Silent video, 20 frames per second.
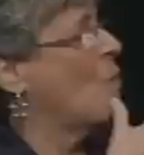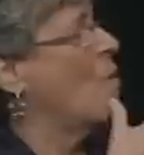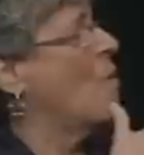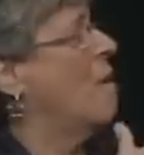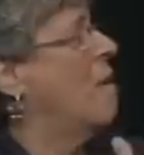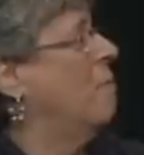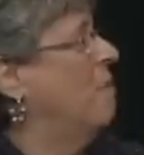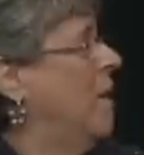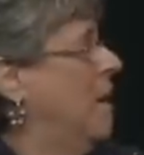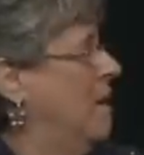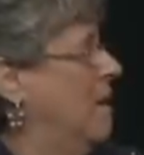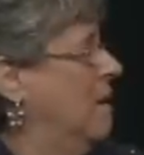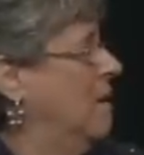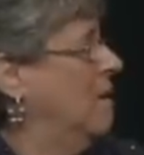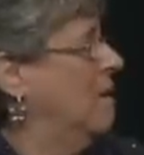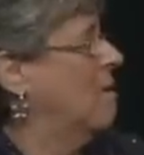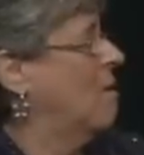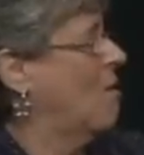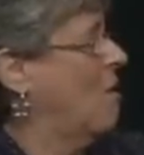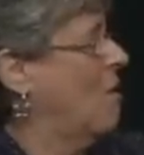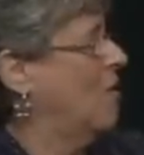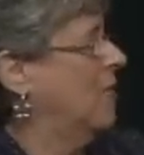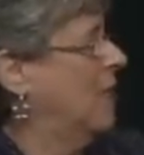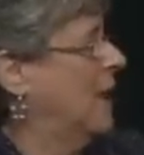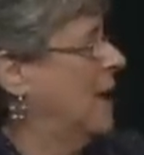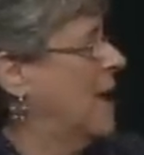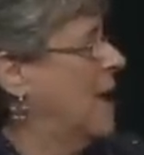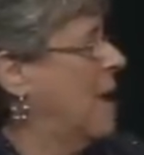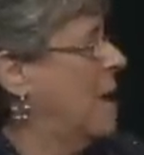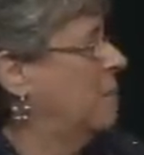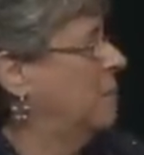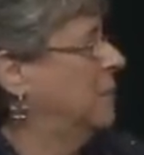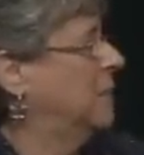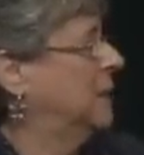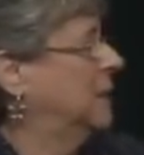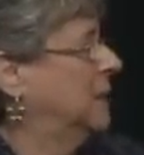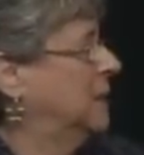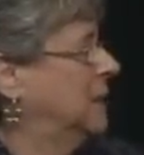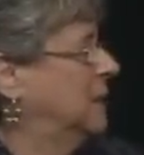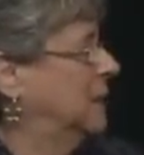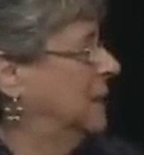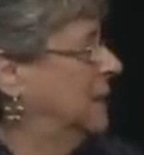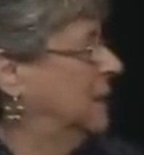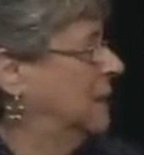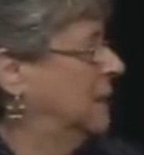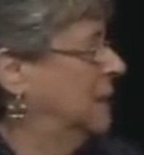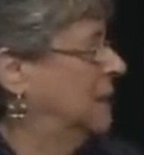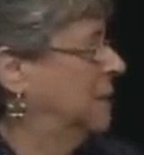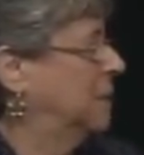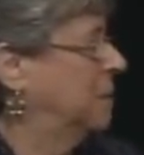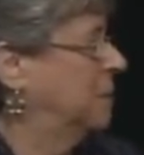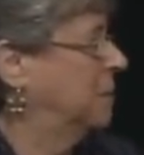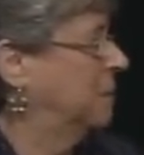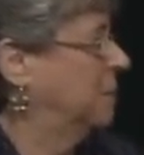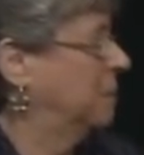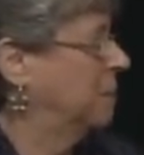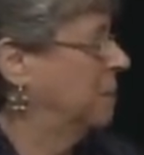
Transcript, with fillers: the role and place of women on campus